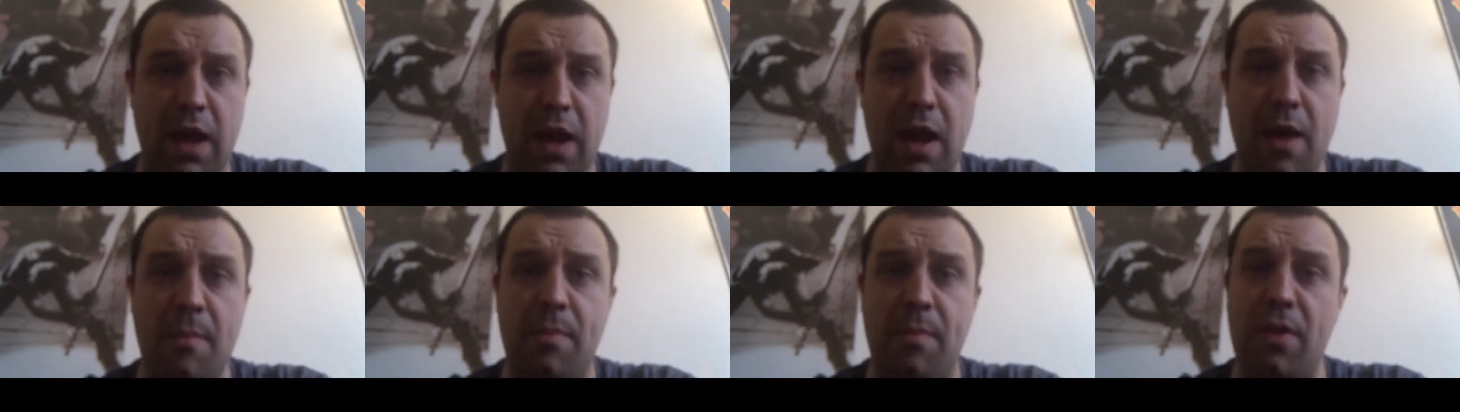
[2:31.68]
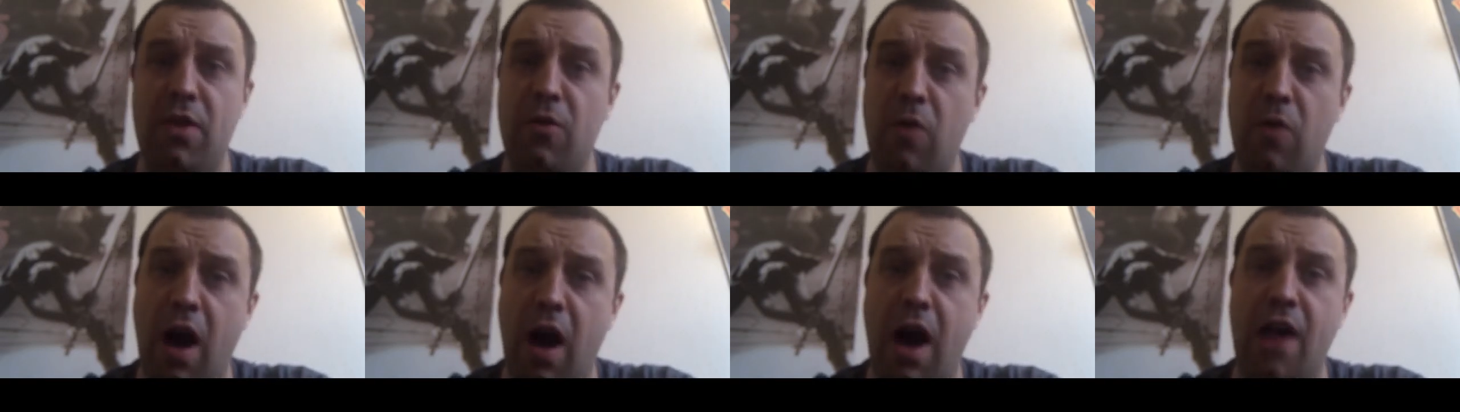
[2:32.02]
But
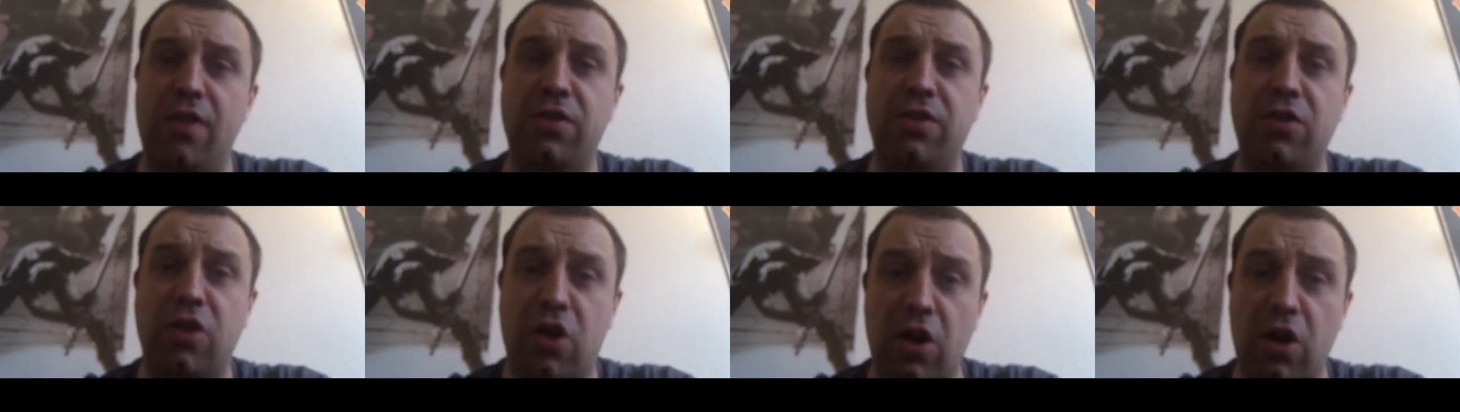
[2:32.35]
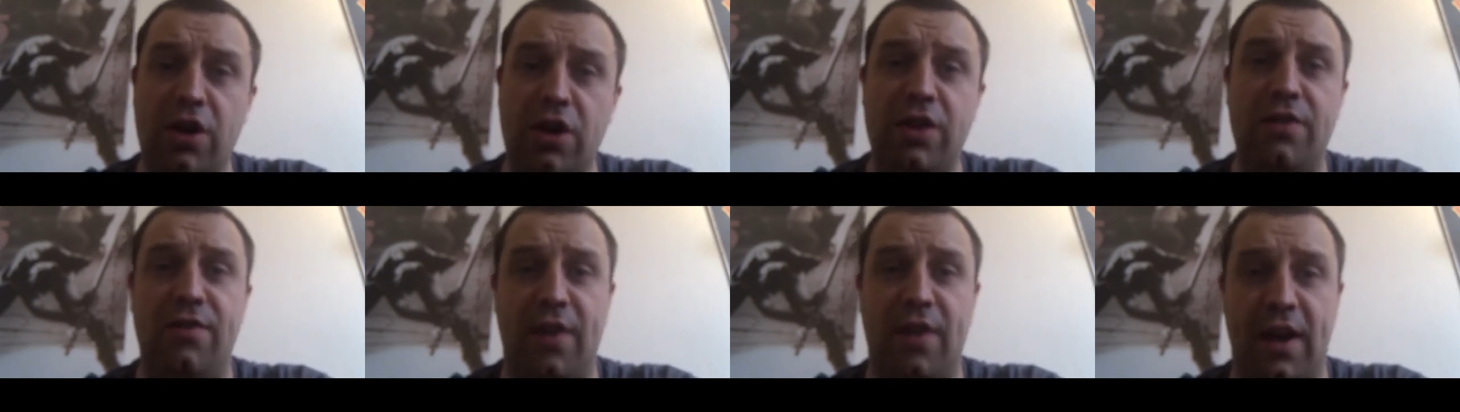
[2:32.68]
there are
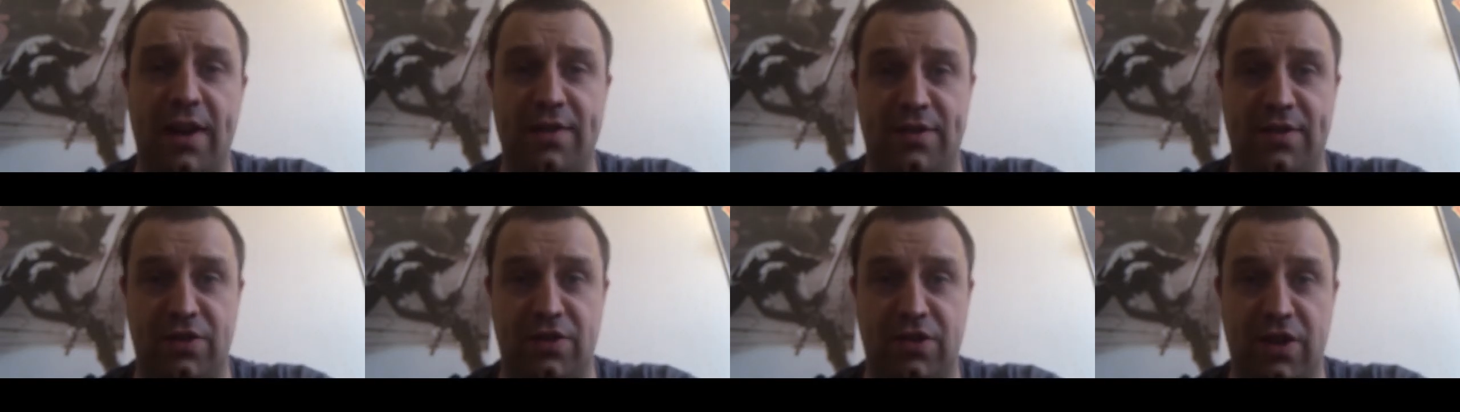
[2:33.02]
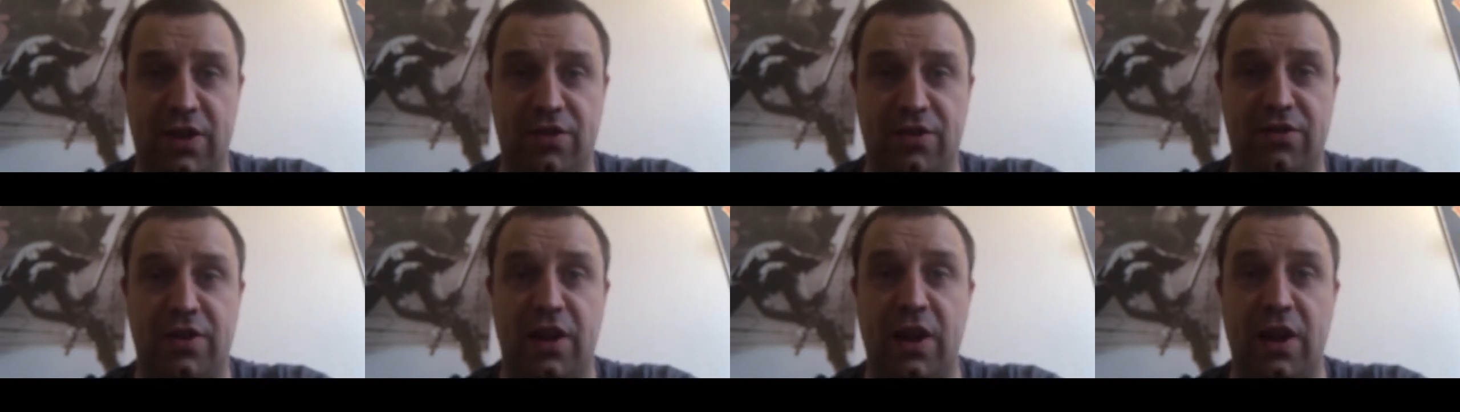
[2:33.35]
good
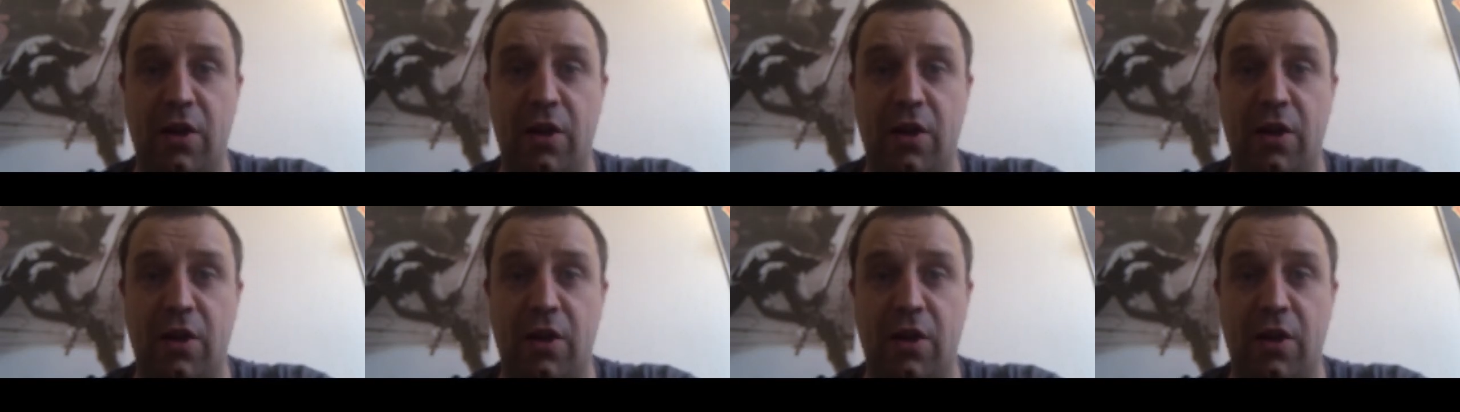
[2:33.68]
advantages to